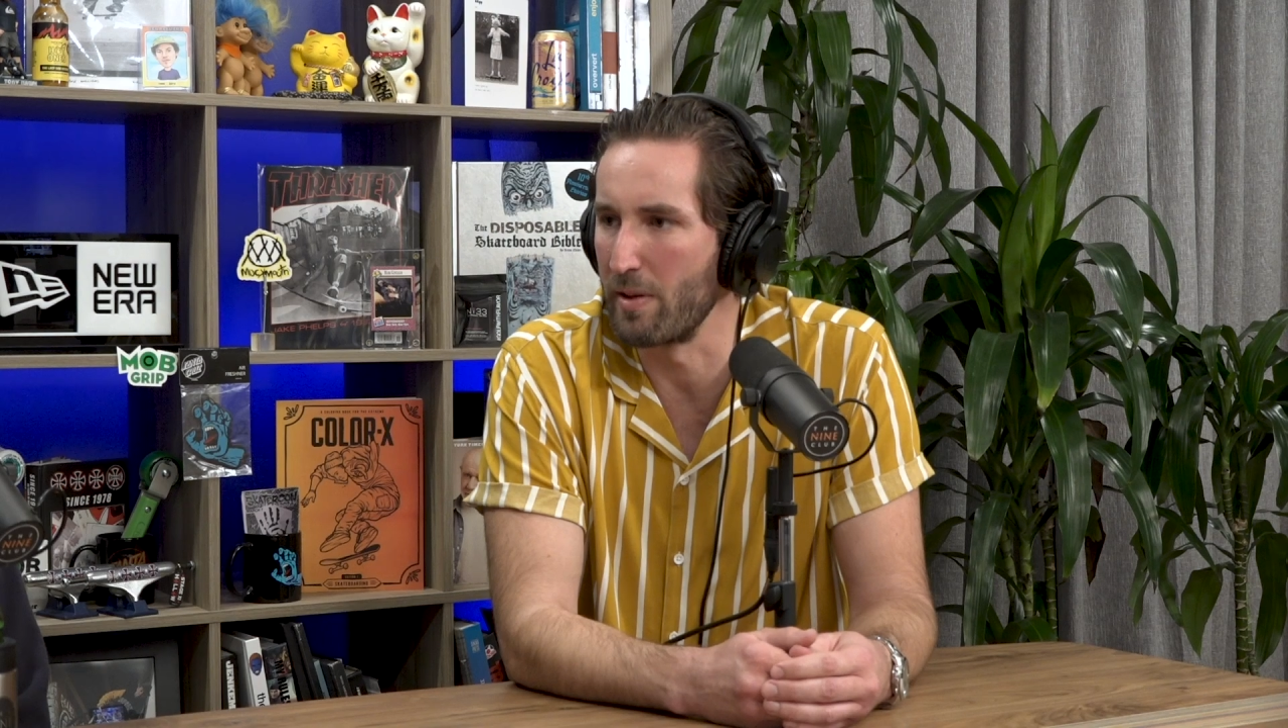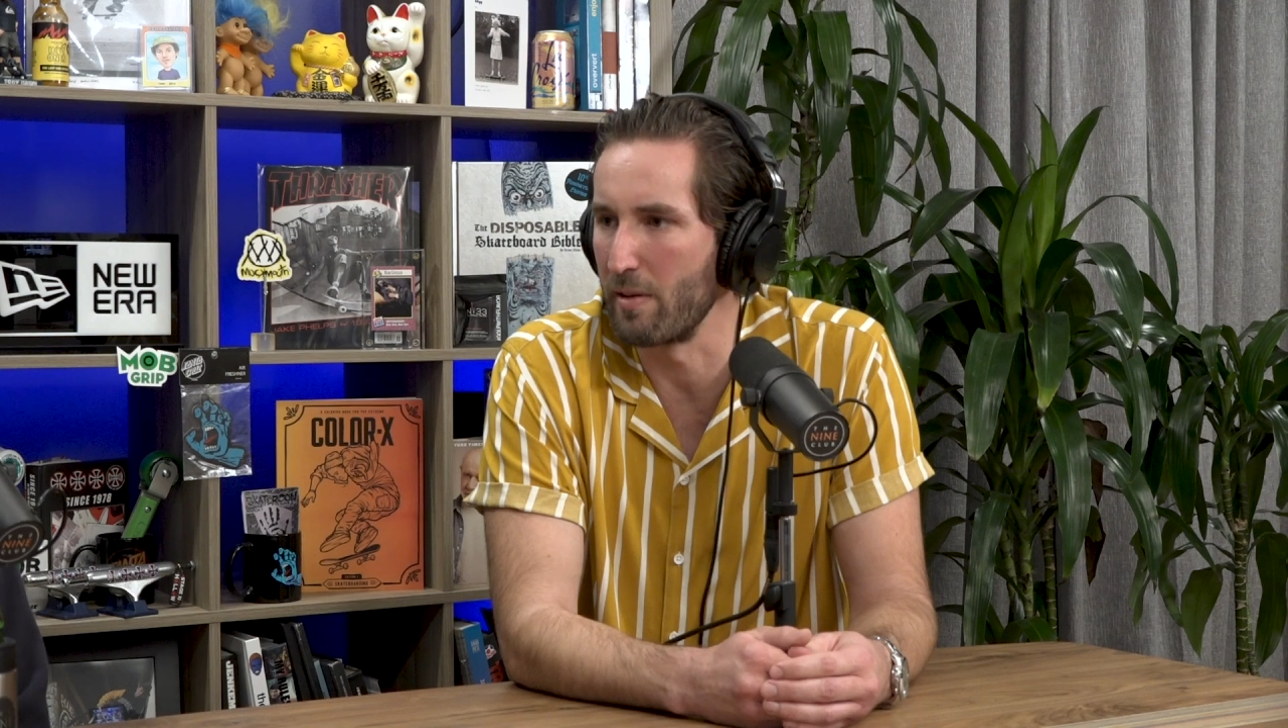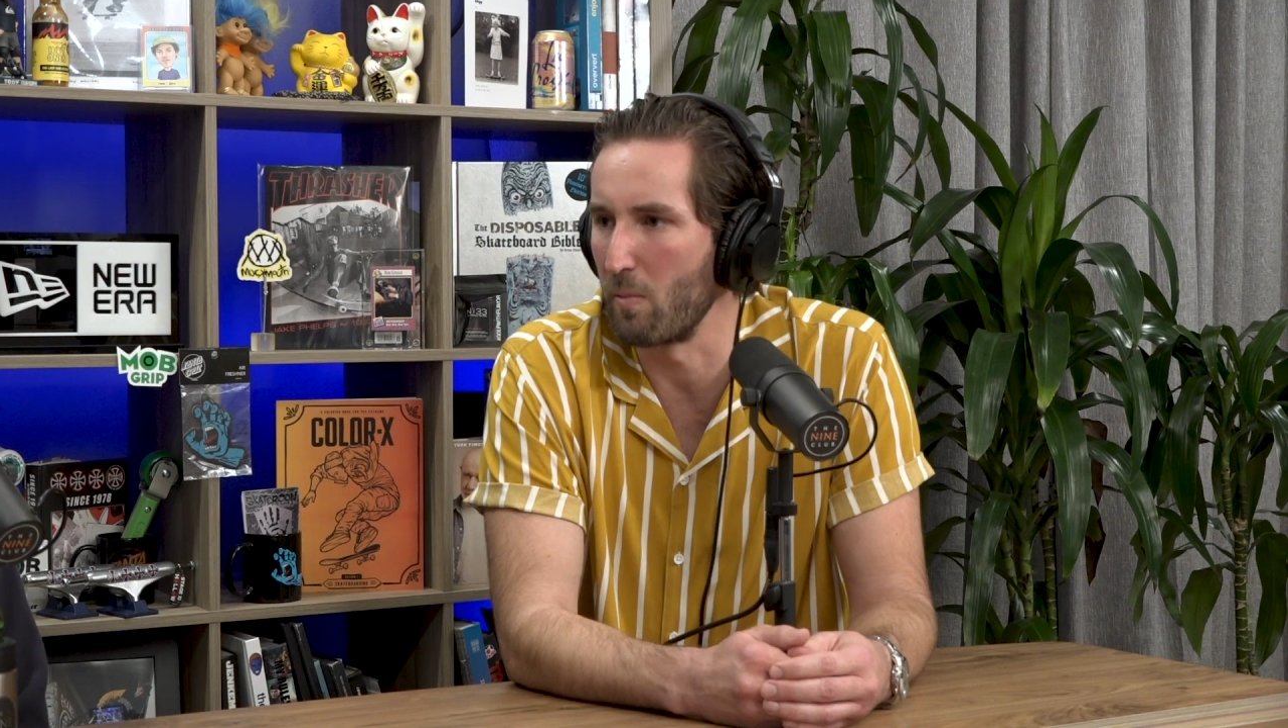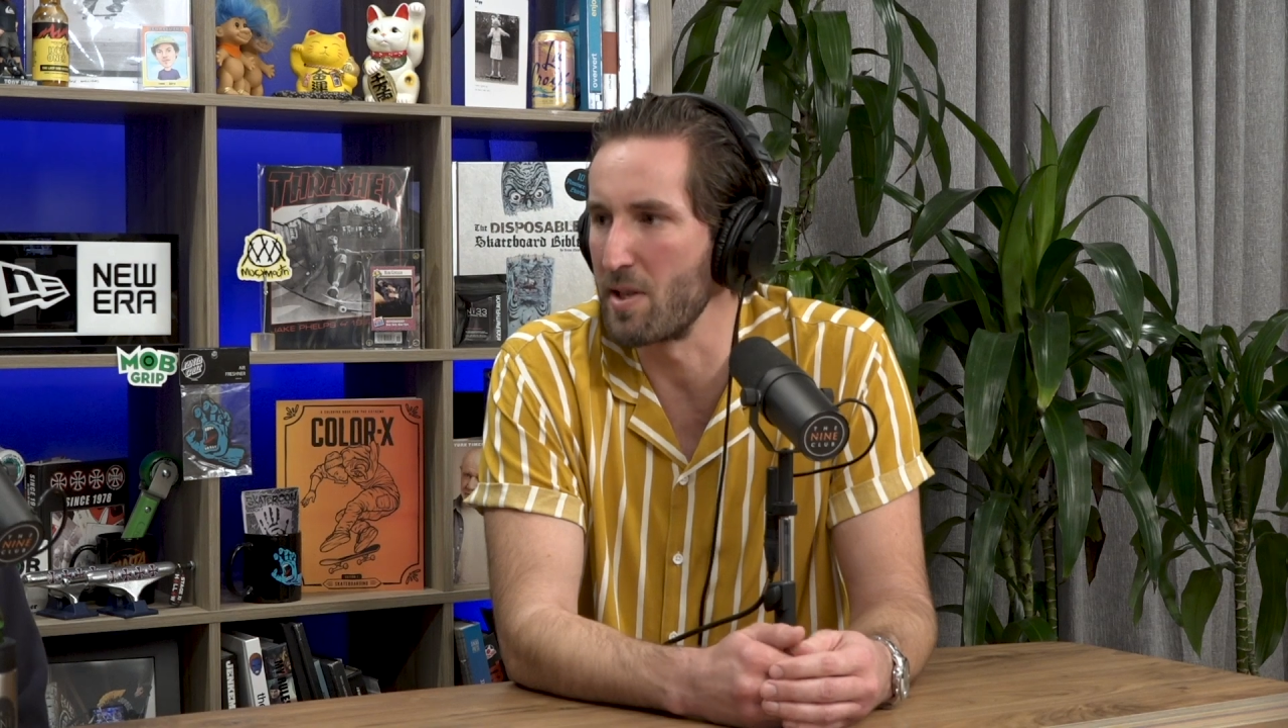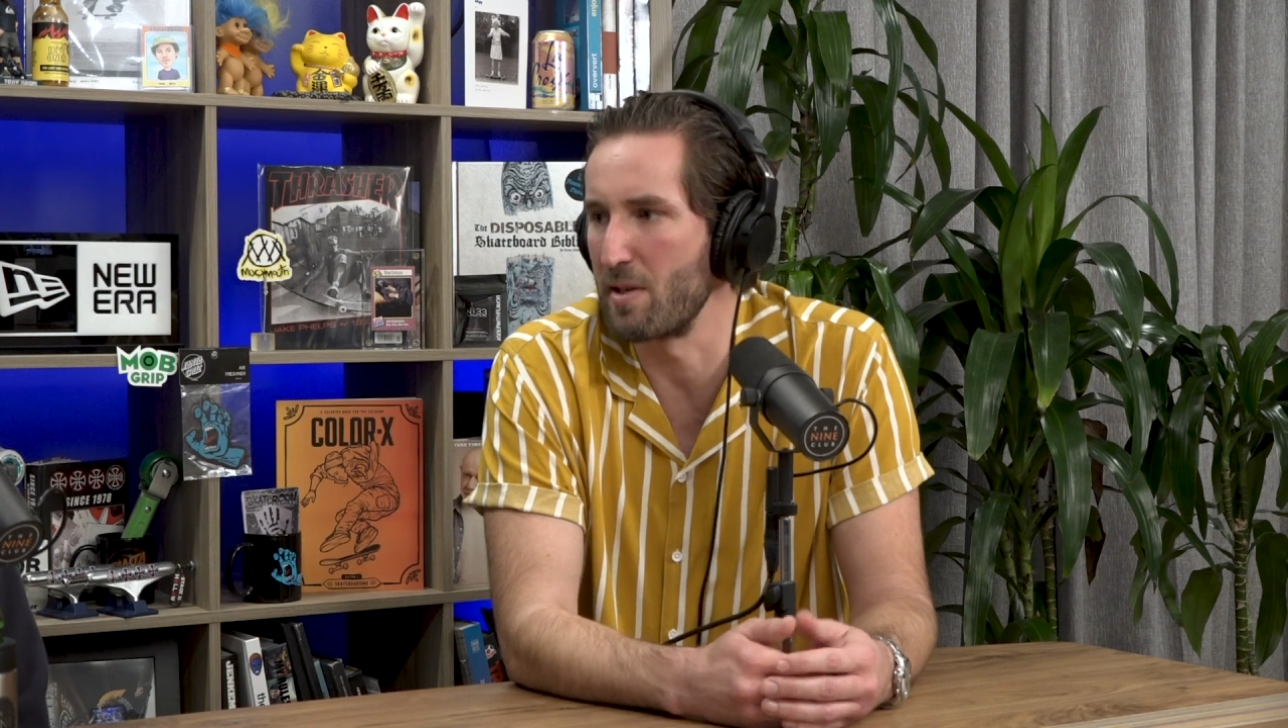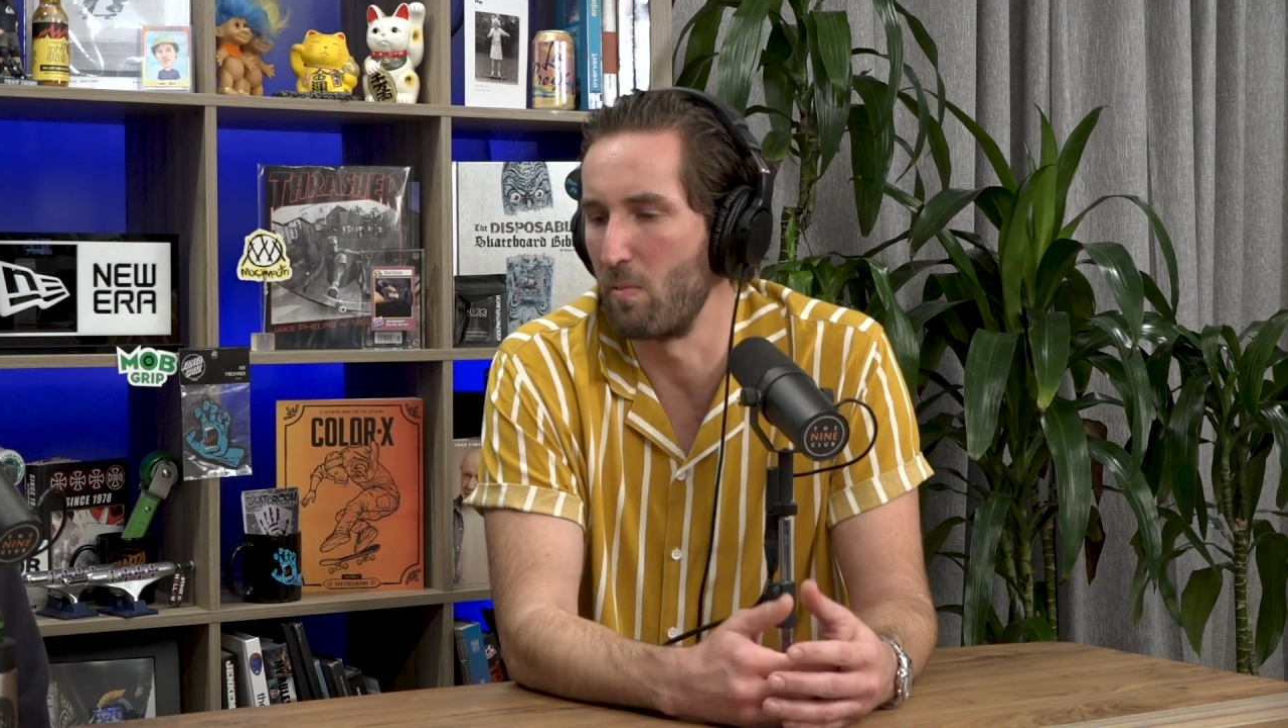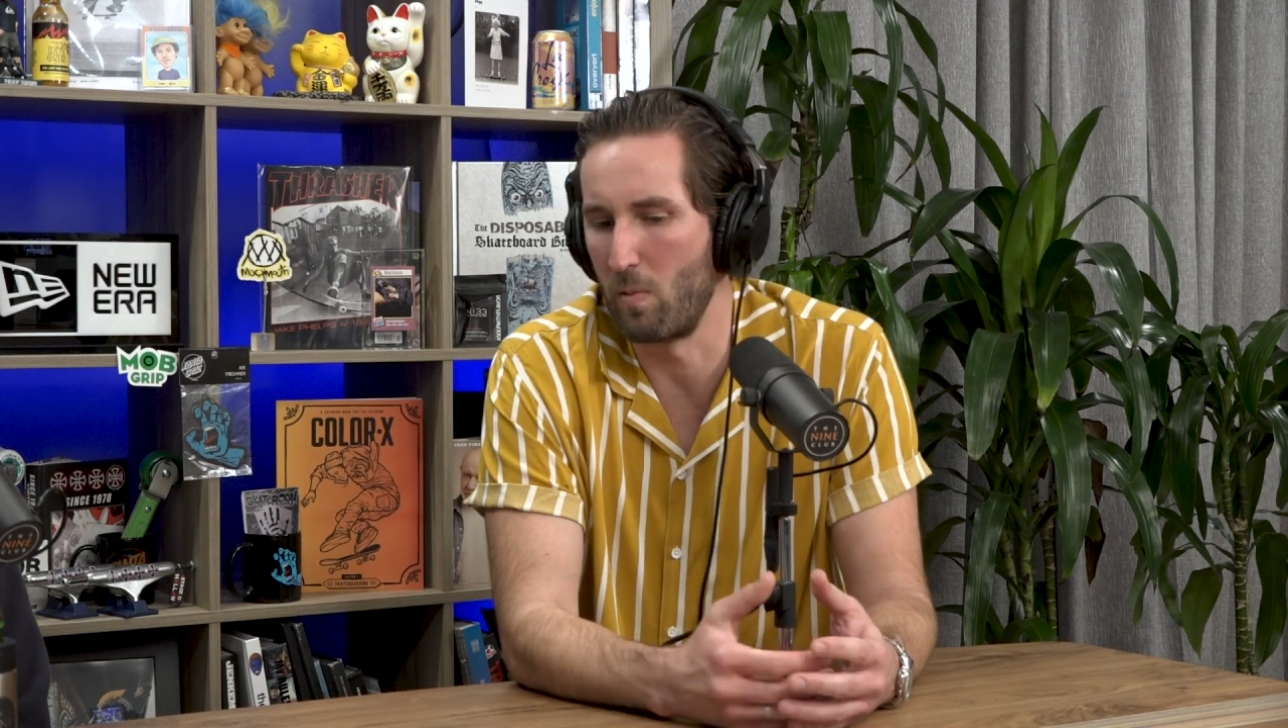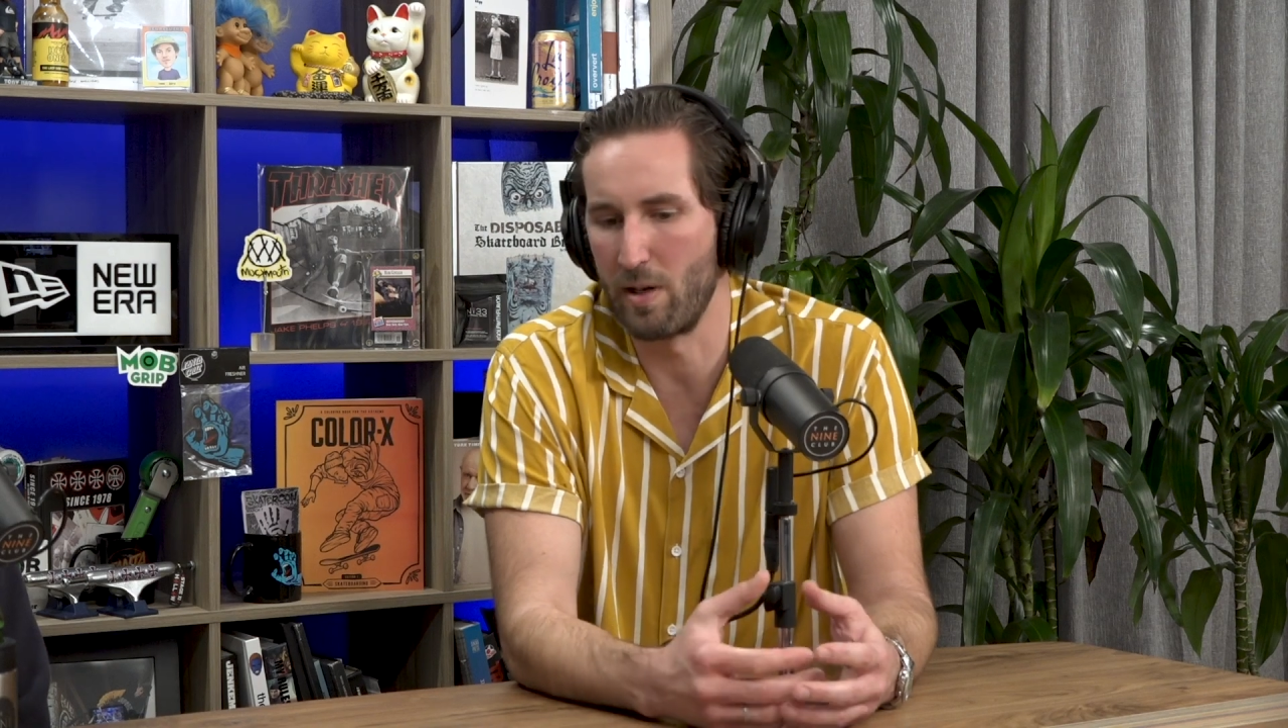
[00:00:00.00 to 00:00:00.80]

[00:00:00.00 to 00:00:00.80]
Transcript: and there wasn't